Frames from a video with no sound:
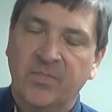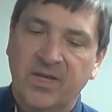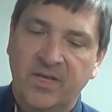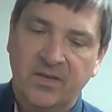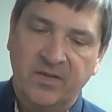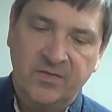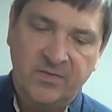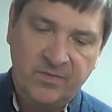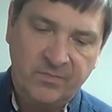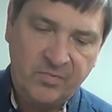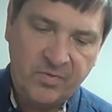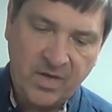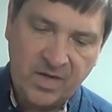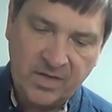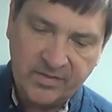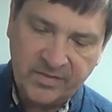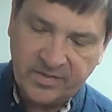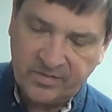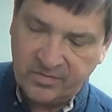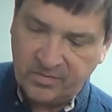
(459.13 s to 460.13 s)
Because the
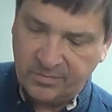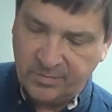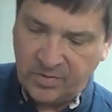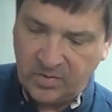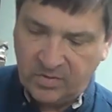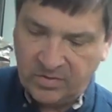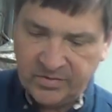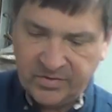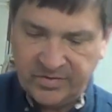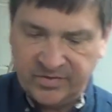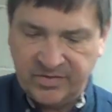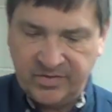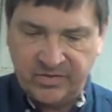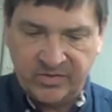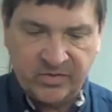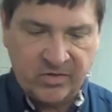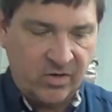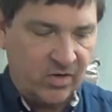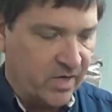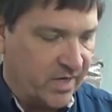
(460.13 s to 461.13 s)
processor pulses the
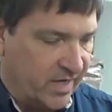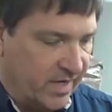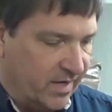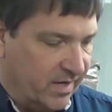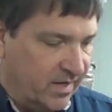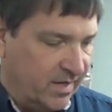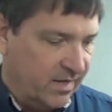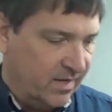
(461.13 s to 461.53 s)
circuit